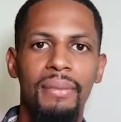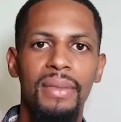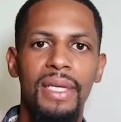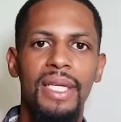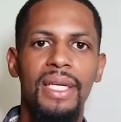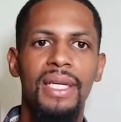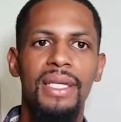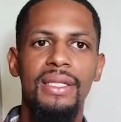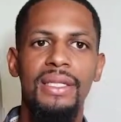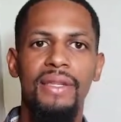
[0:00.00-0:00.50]

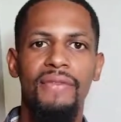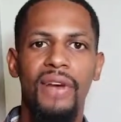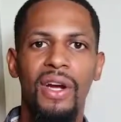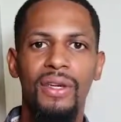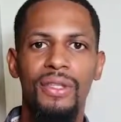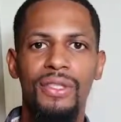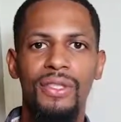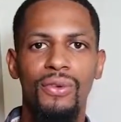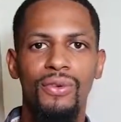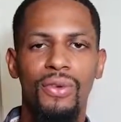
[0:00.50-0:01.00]
because of our
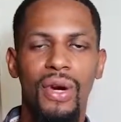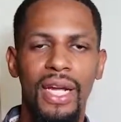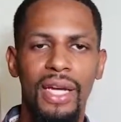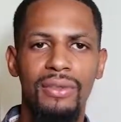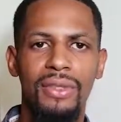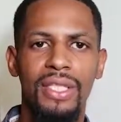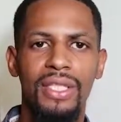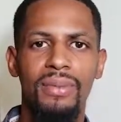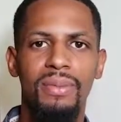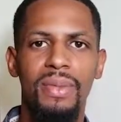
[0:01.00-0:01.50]

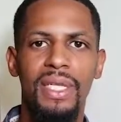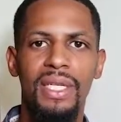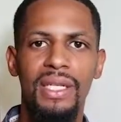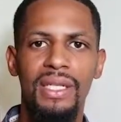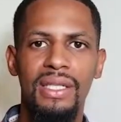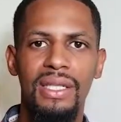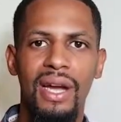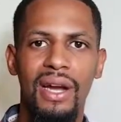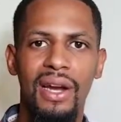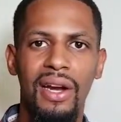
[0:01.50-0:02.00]
surroundings,
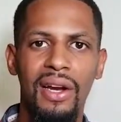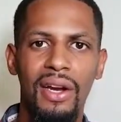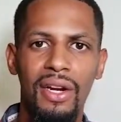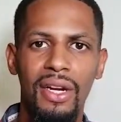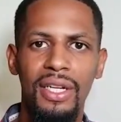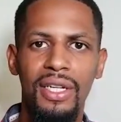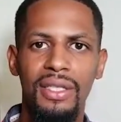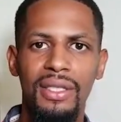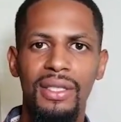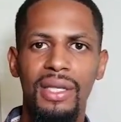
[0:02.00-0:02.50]
because our
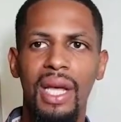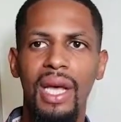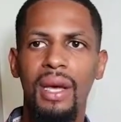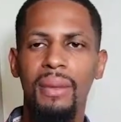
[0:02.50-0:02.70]
areas,